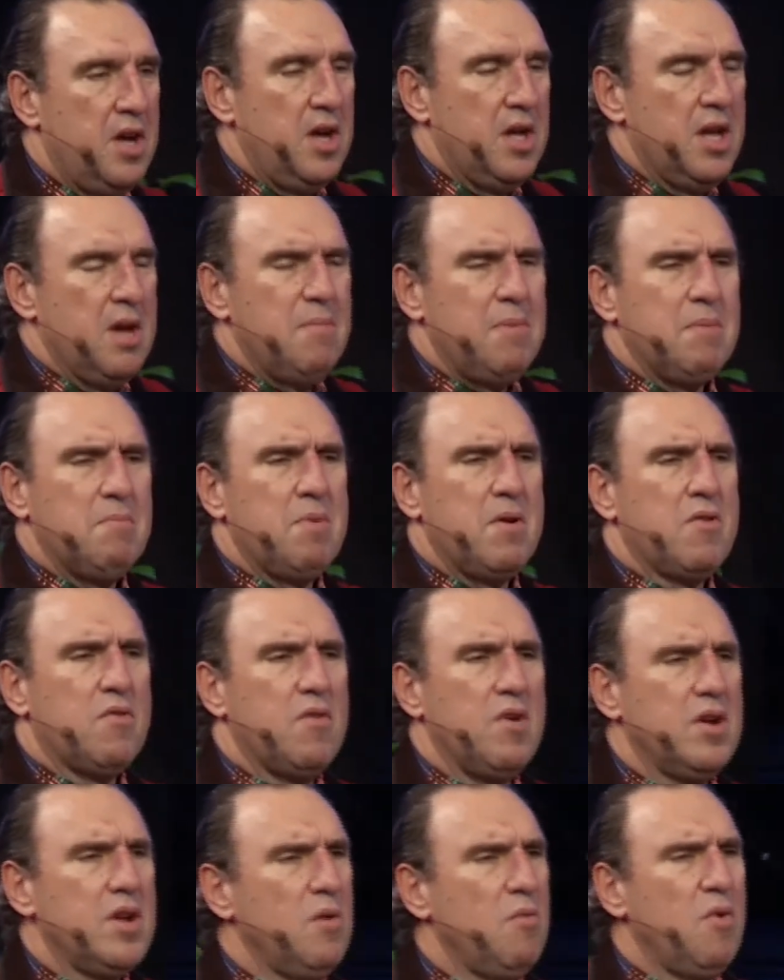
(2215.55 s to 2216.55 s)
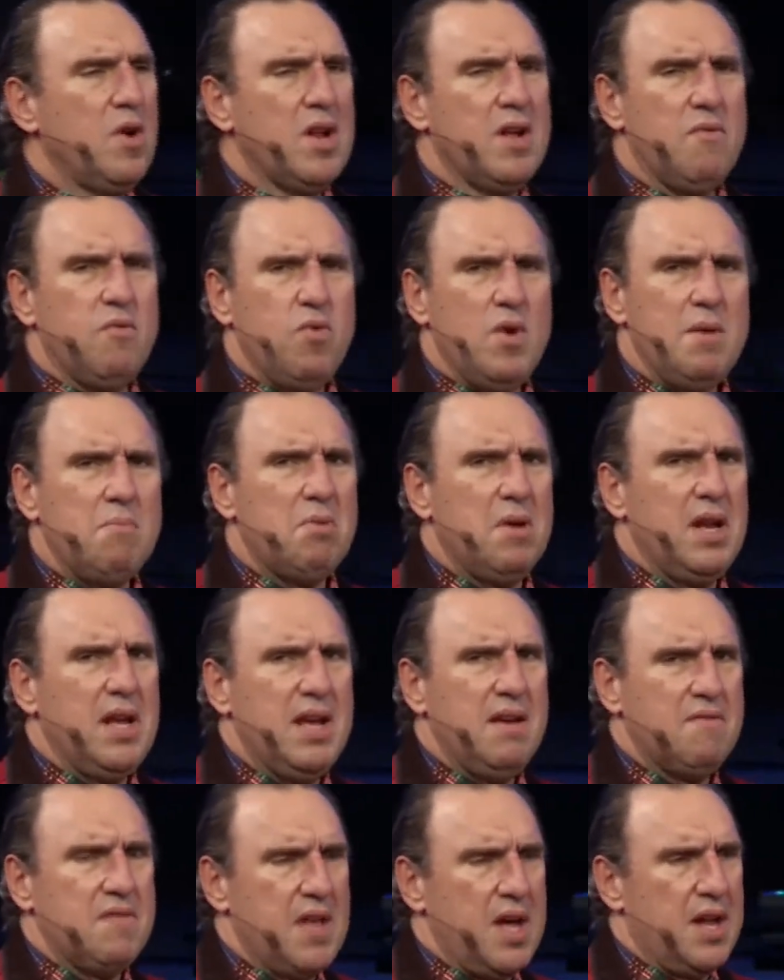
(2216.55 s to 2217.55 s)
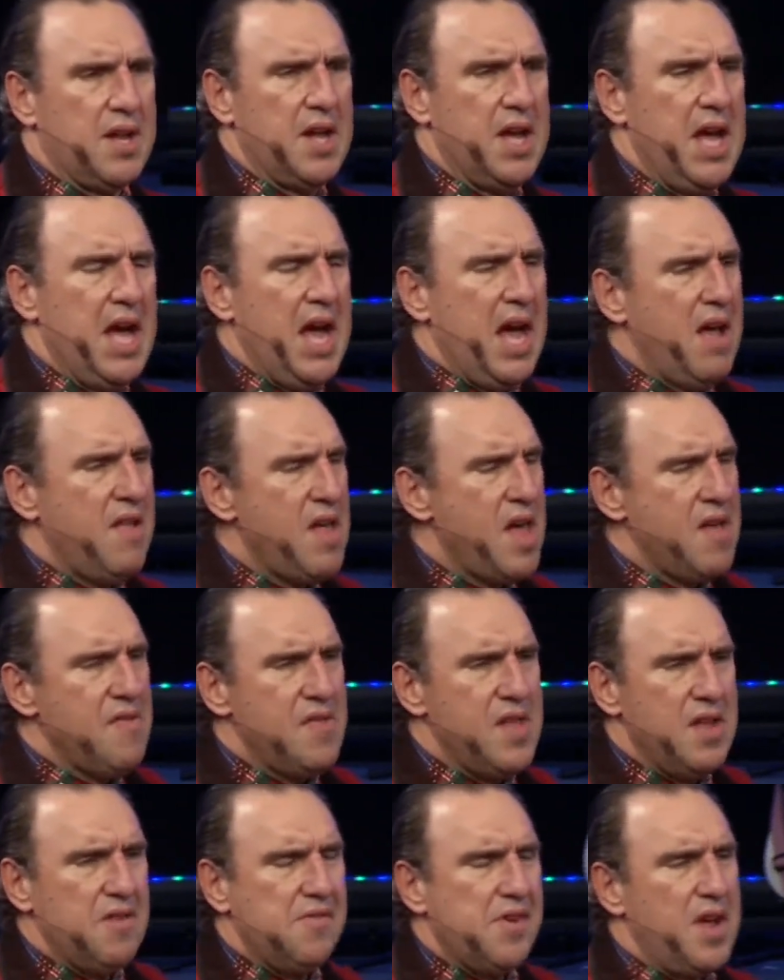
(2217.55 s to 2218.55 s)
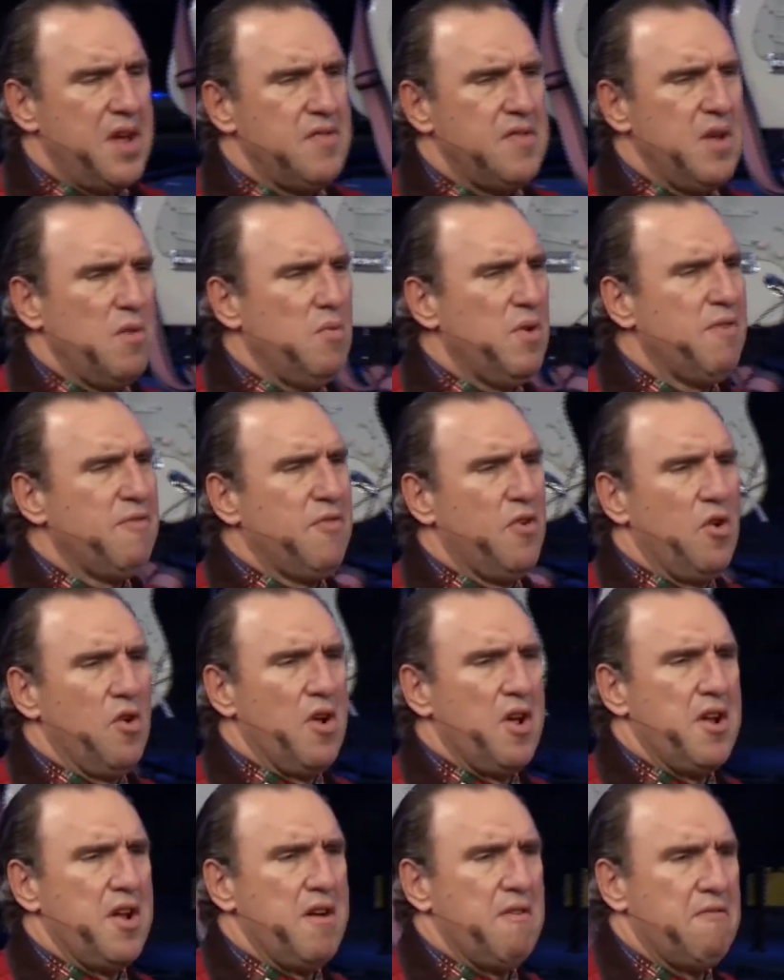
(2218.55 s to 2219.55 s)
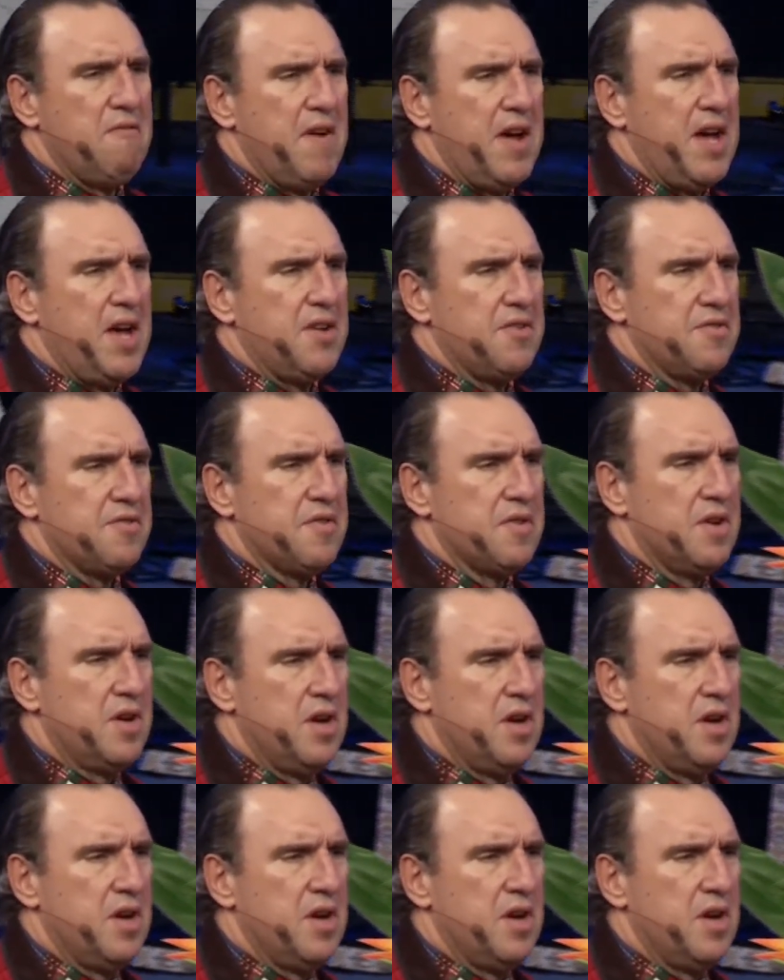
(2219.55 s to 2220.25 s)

Yeah, but Brother Rodney, what if we believe that? And, and, then, and then we fall on our face.